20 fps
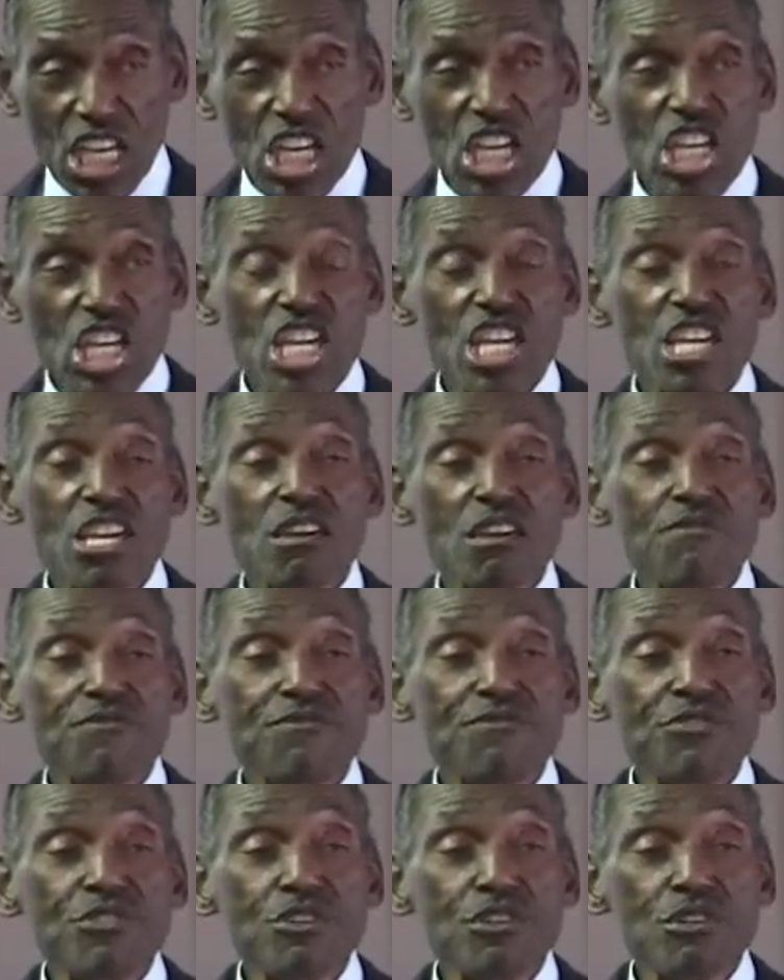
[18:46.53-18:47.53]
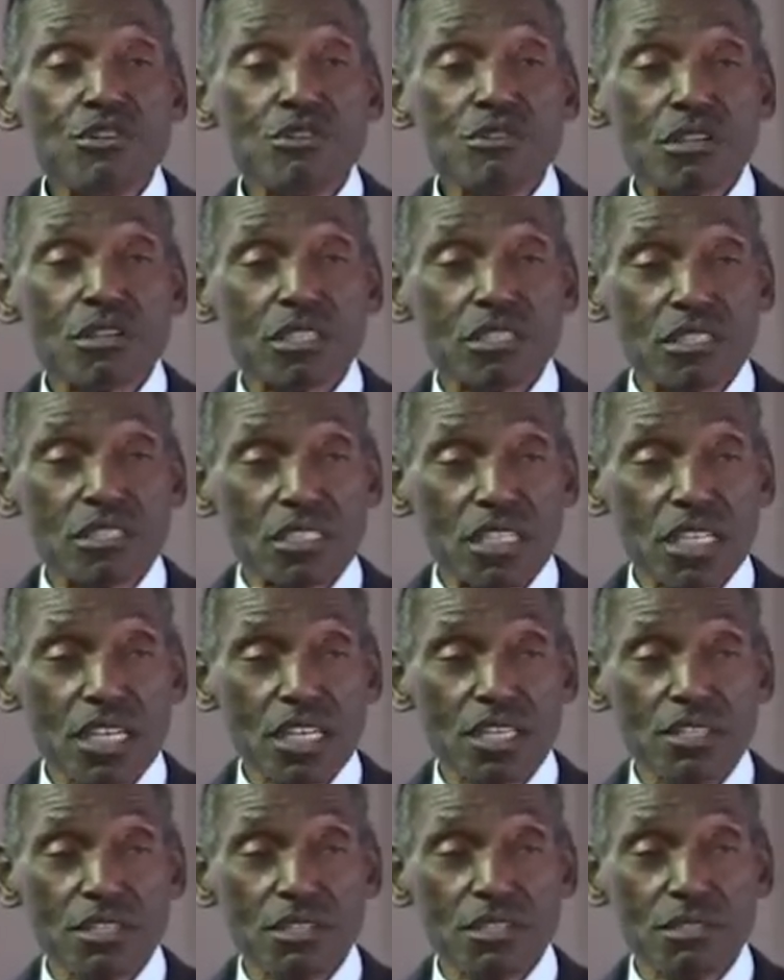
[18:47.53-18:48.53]
If you
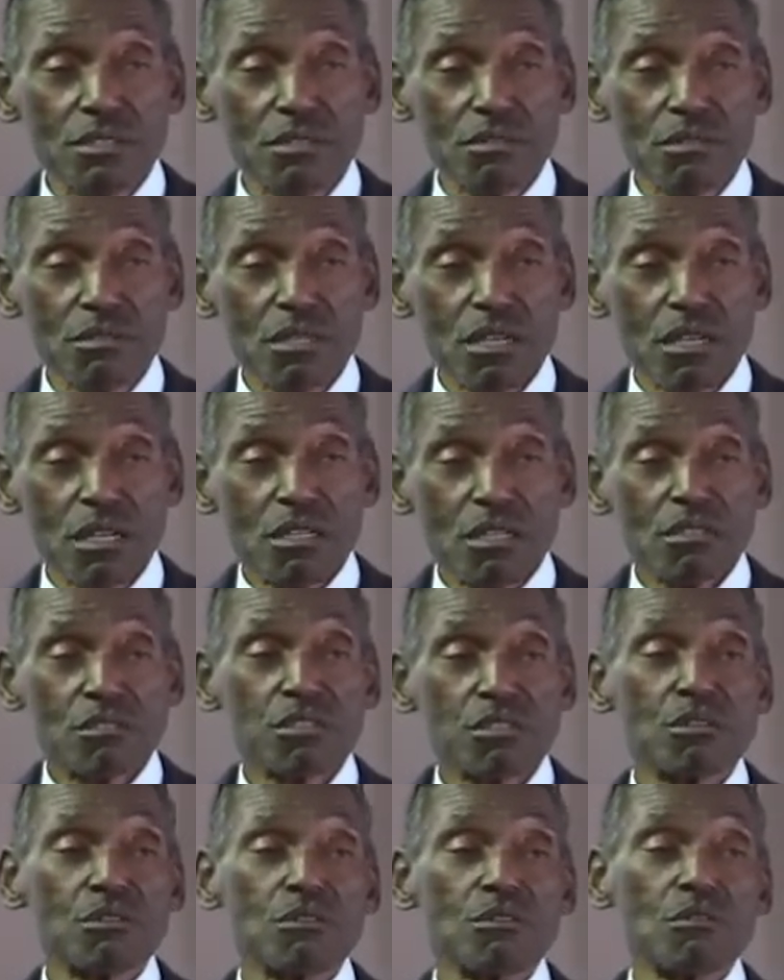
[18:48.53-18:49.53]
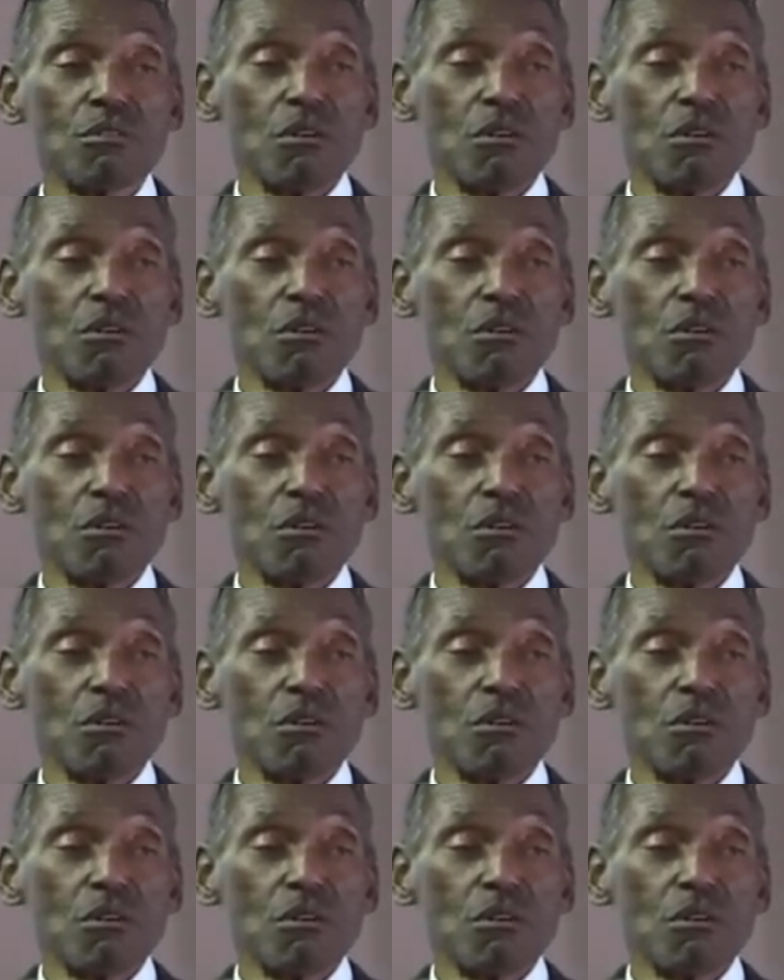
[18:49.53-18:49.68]
continue to